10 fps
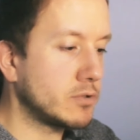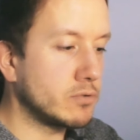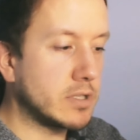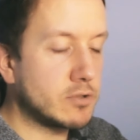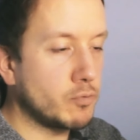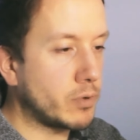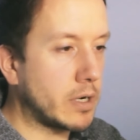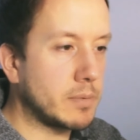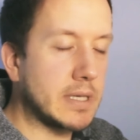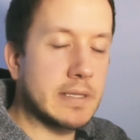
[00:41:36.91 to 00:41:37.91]
You need to
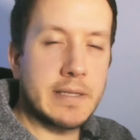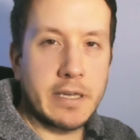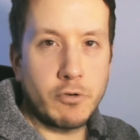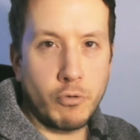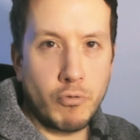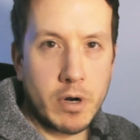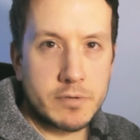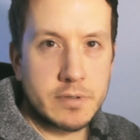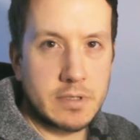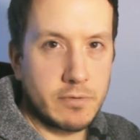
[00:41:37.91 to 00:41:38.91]
probably take your
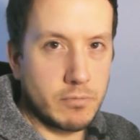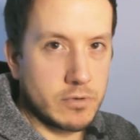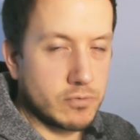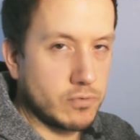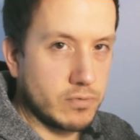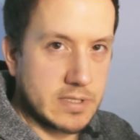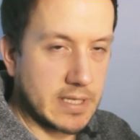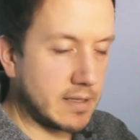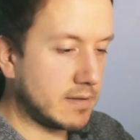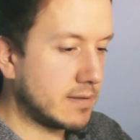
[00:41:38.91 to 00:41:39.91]
ground. If you want to do
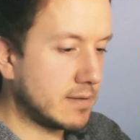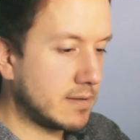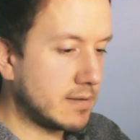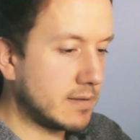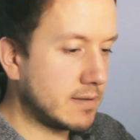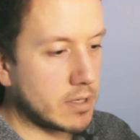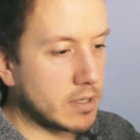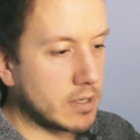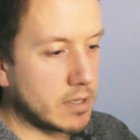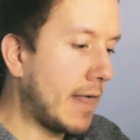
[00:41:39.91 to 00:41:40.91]
sand on the
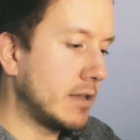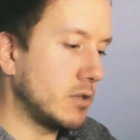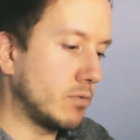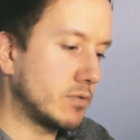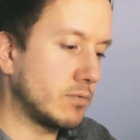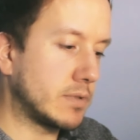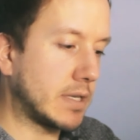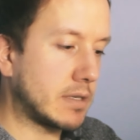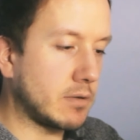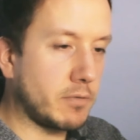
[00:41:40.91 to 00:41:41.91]
ground, you want to
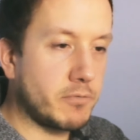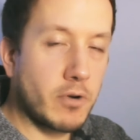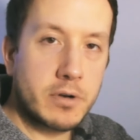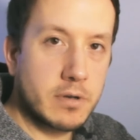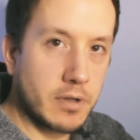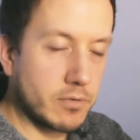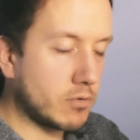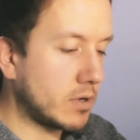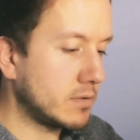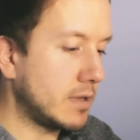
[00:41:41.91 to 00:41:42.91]
take or fog on the
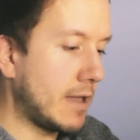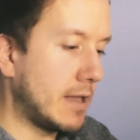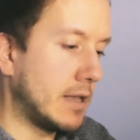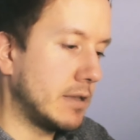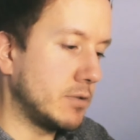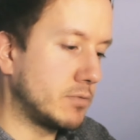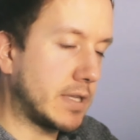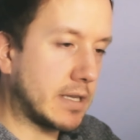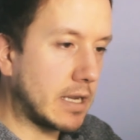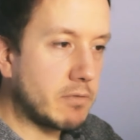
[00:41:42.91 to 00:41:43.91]
ground, you
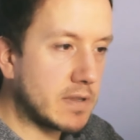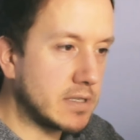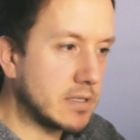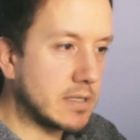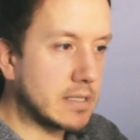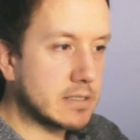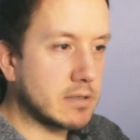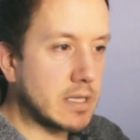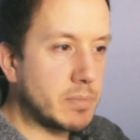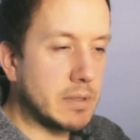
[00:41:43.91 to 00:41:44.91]
take everything that's
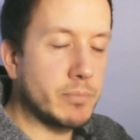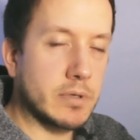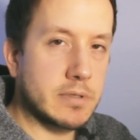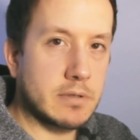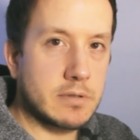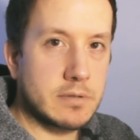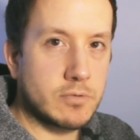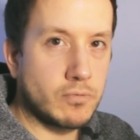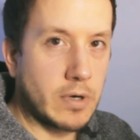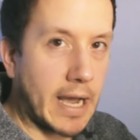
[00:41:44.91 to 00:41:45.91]
gonna be important
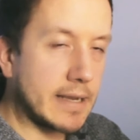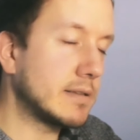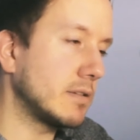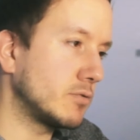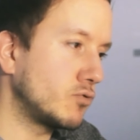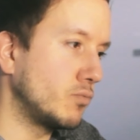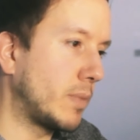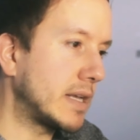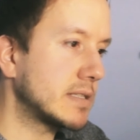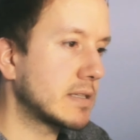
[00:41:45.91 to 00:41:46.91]
to hide and to
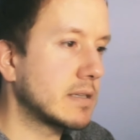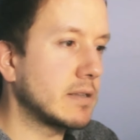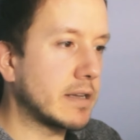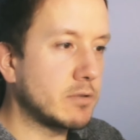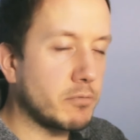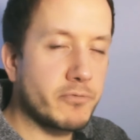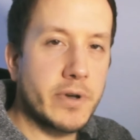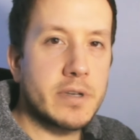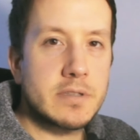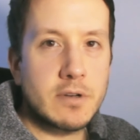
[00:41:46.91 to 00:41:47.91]
mask, like your
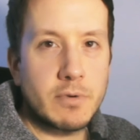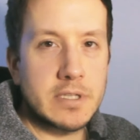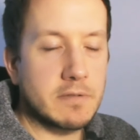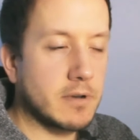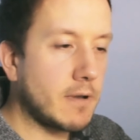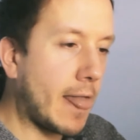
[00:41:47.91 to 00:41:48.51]
fence or whatever.